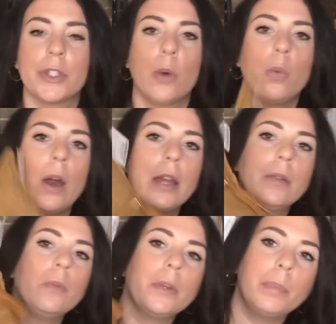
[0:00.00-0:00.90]
So
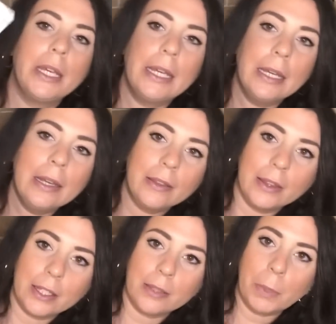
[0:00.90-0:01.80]
one would be
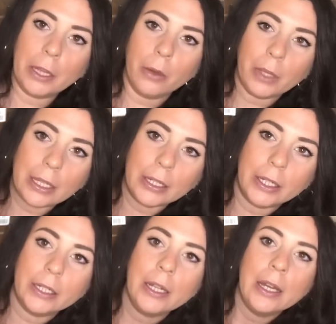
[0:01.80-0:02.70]
this pillow
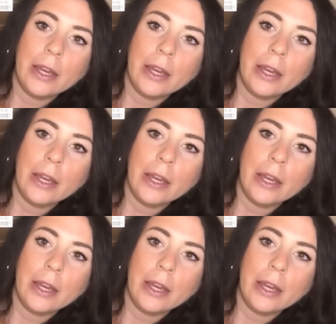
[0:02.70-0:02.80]
here.